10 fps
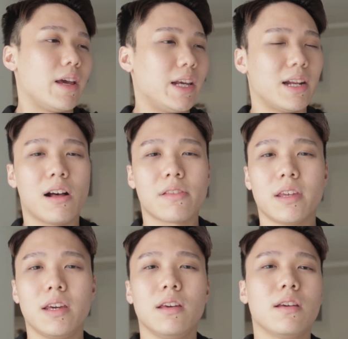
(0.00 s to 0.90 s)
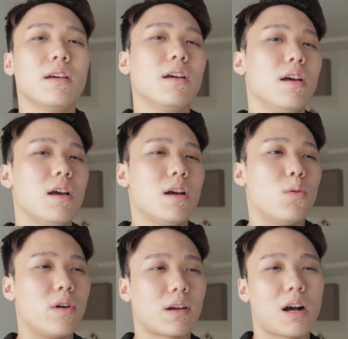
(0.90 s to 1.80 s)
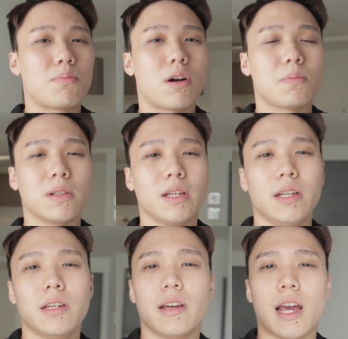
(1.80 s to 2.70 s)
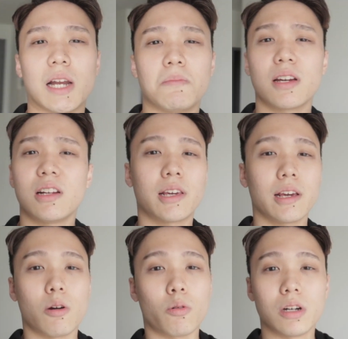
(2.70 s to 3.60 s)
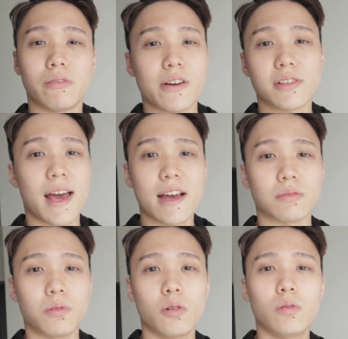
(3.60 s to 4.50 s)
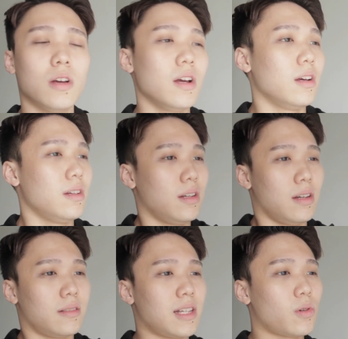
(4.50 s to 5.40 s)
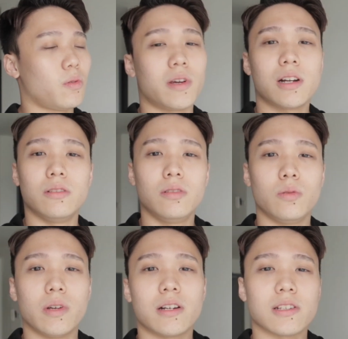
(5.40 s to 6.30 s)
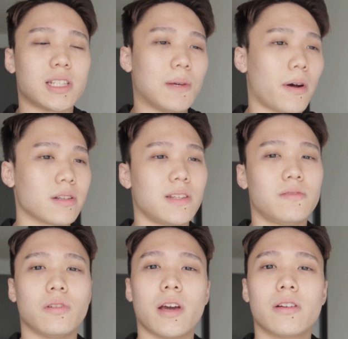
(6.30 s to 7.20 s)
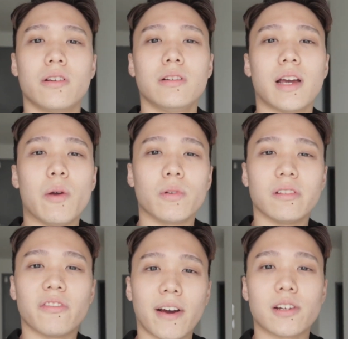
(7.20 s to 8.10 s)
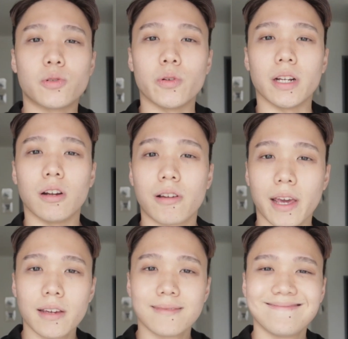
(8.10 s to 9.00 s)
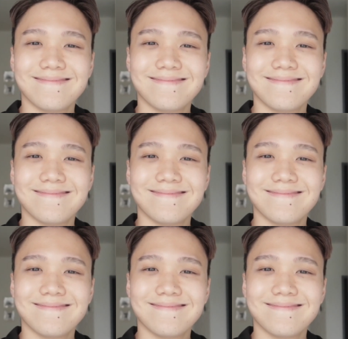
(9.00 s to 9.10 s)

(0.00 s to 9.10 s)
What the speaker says: eat healthy, work out properly, and I'm gonna kick coronavirus ass, bro. That's what we're gonna do. We're gonna stay positive together and we're gonna fight through it, okay?